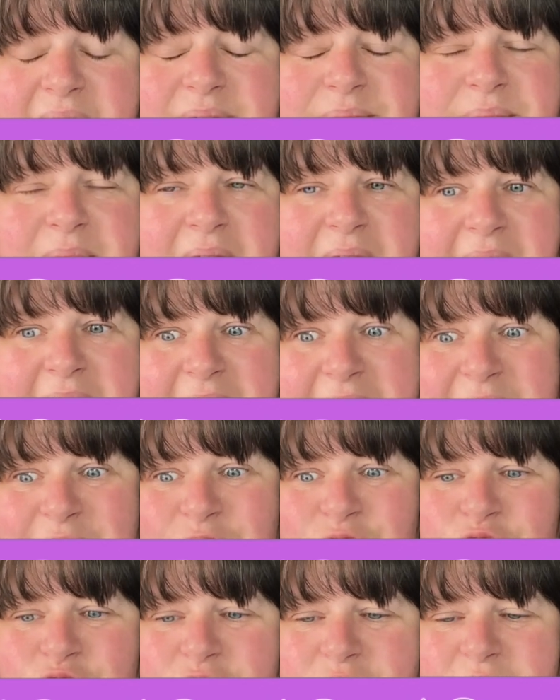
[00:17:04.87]
Hey
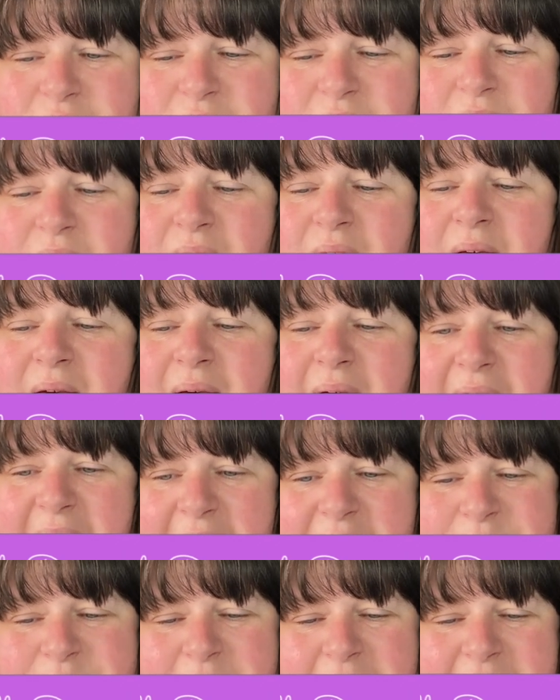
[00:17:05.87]
June
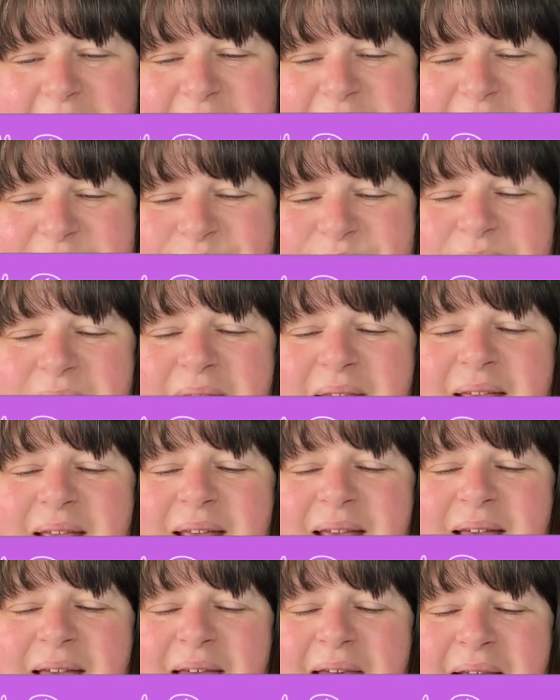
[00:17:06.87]
Handmade.
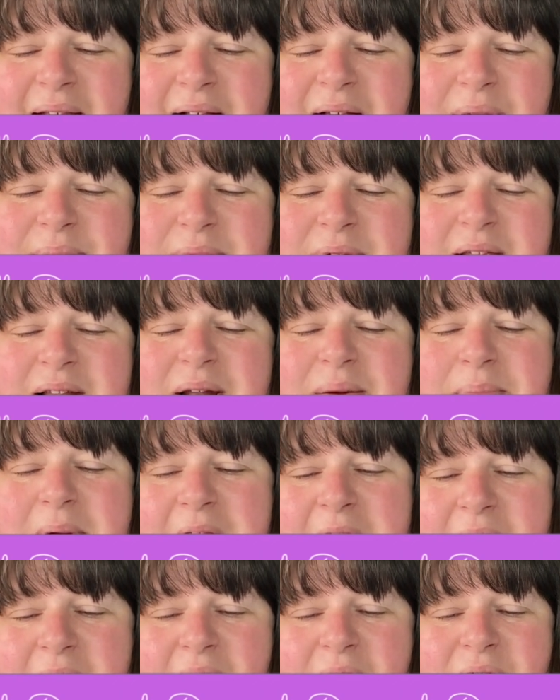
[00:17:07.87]
It comes in a
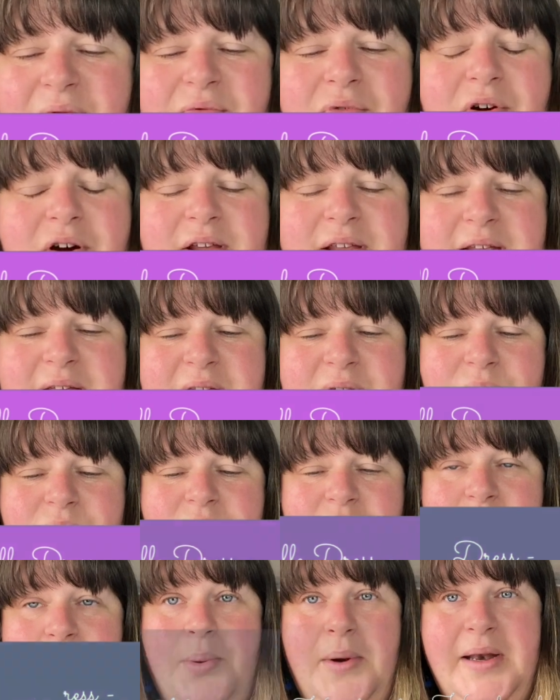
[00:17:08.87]
B cut for 0
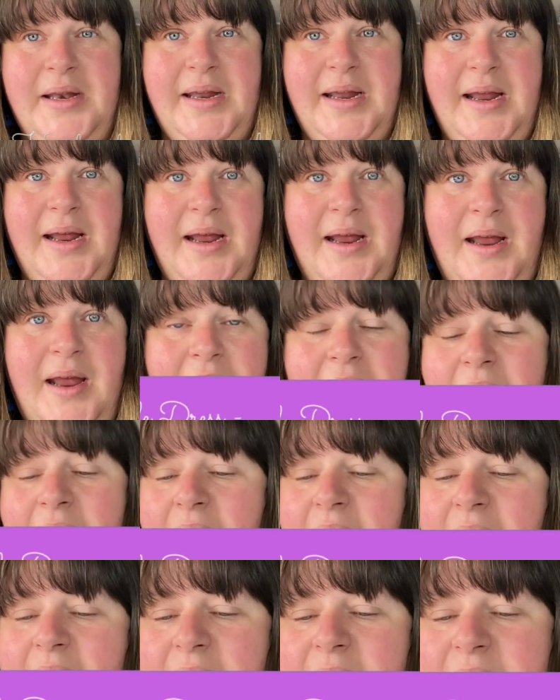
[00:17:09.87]
to 20
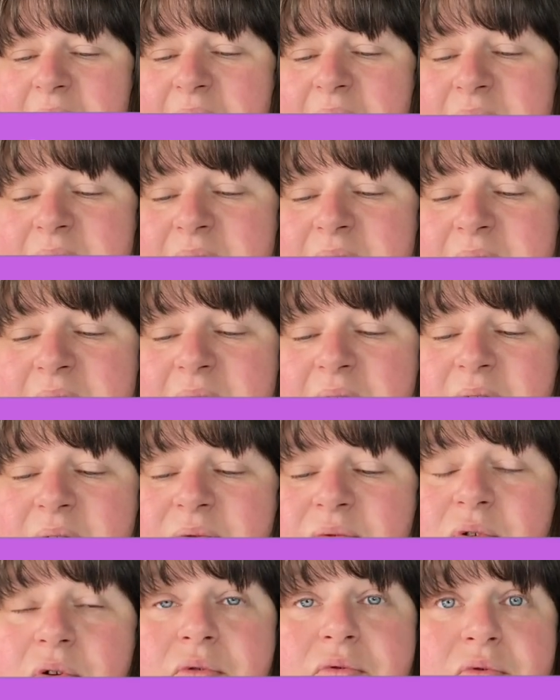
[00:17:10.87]
and a D cut
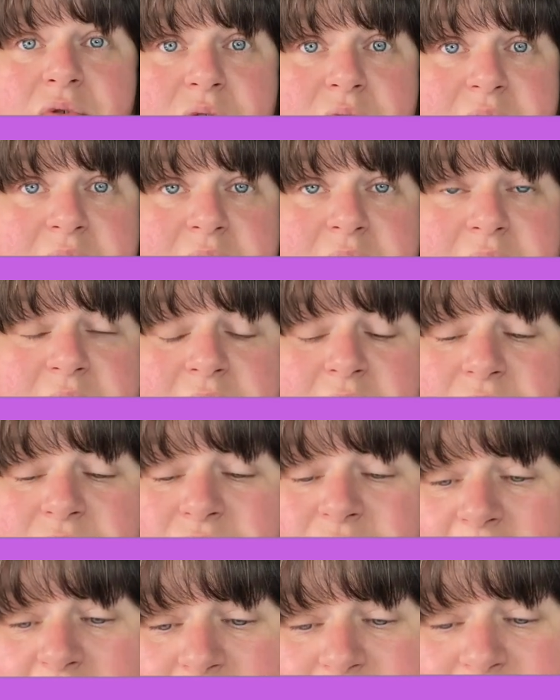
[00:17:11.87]
for 14 to
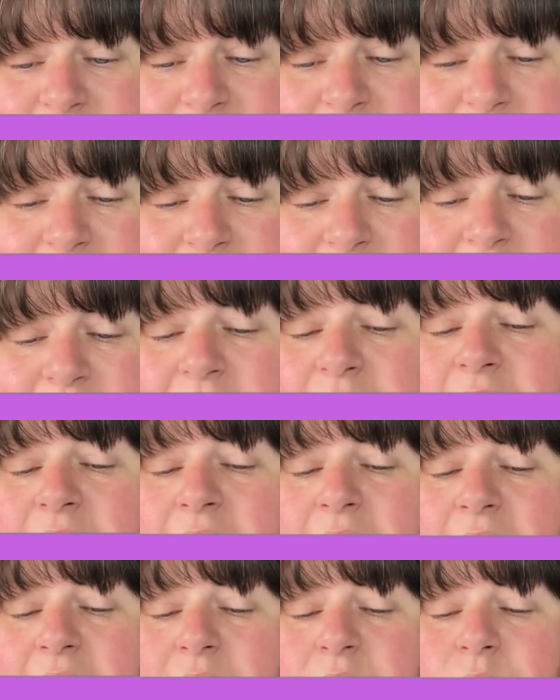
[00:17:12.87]
30.
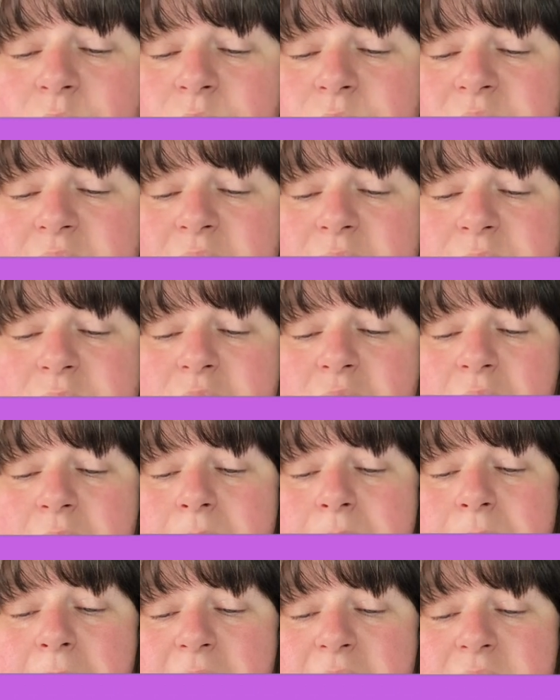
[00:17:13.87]
It goes up to a
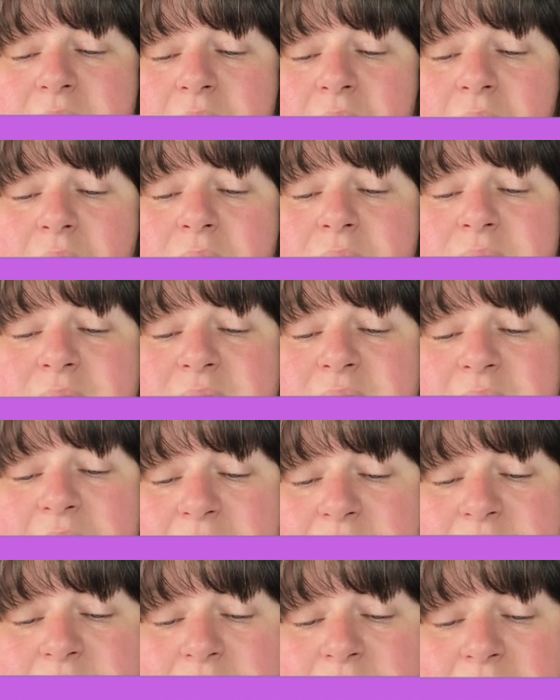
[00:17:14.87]
bust of
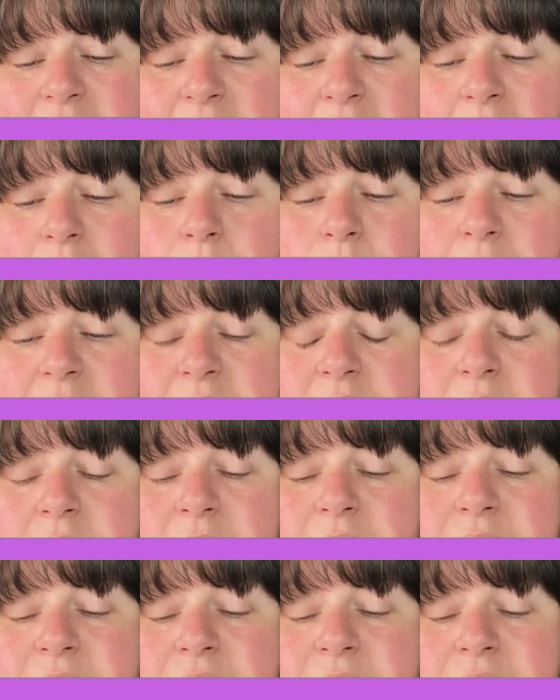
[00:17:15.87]
60, a waist of